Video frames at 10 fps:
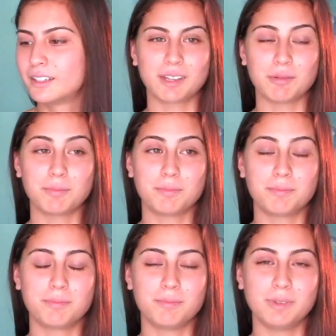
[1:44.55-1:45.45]
It
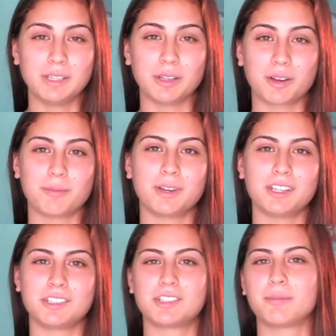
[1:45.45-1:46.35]
would be a lot of money
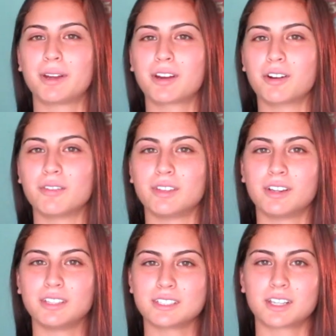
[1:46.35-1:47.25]
to ship my car over there
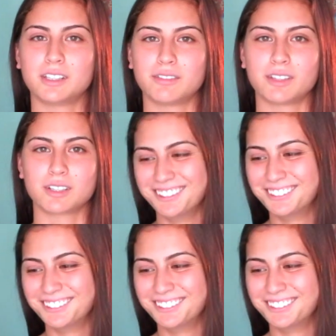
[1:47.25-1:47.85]
unless I live there.